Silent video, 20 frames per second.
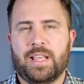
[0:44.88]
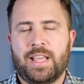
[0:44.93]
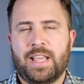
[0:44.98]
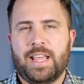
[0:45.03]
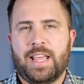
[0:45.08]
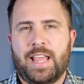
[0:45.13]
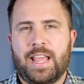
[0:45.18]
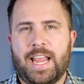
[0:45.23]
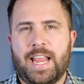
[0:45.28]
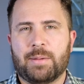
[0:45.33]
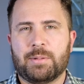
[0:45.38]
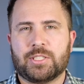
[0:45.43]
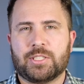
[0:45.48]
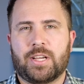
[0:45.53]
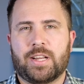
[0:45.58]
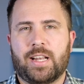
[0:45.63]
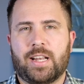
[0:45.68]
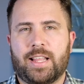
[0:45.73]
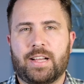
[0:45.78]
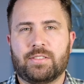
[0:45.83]

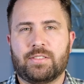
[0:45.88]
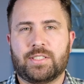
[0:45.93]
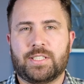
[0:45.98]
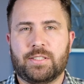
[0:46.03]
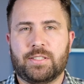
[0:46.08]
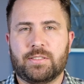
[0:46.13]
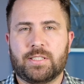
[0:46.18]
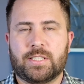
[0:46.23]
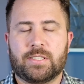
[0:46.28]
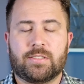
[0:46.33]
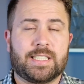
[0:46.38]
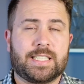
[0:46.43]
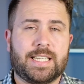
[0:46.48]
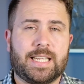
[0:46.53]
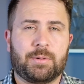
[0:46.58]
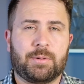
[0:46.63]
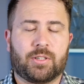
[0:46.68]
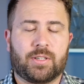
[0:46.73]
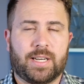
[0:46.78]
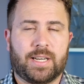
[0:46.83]
Amazon allows you to
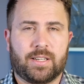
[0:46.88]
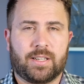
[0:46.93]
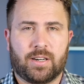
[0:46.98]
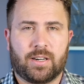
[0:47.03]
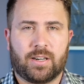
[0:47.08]
redeem credit card